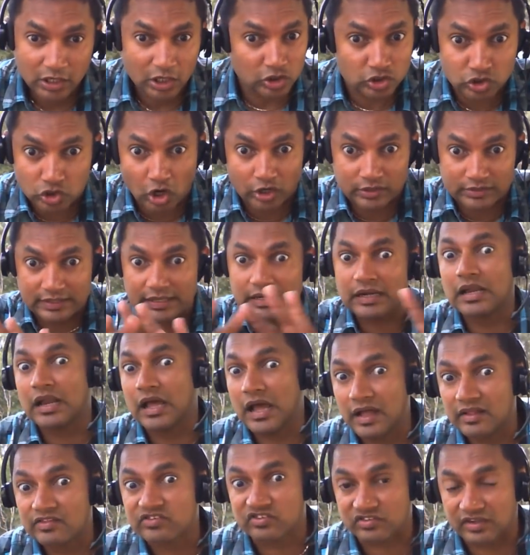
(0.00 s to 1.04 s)
Not in
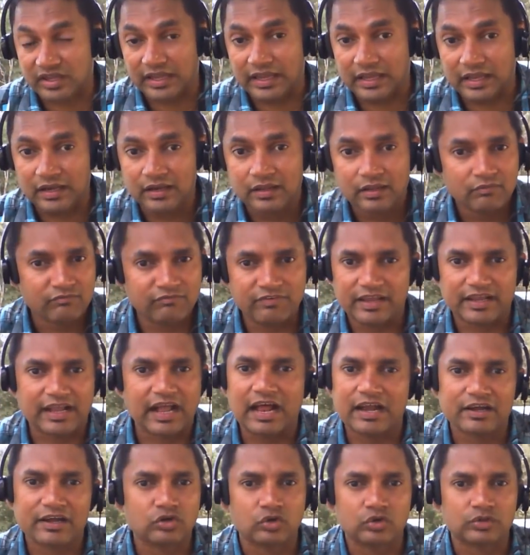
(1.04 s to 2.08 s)
large scale. We
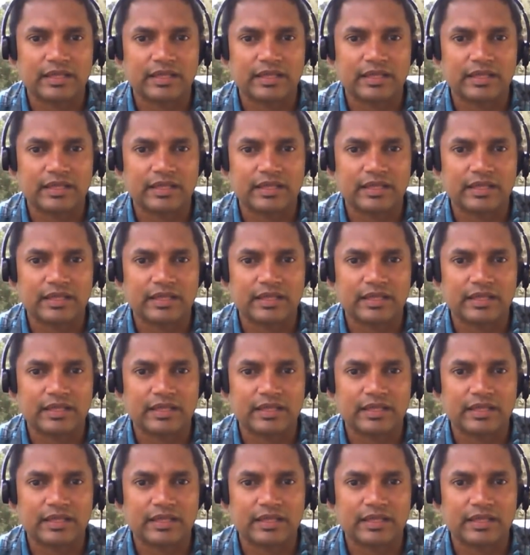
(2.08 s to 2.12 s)
can't do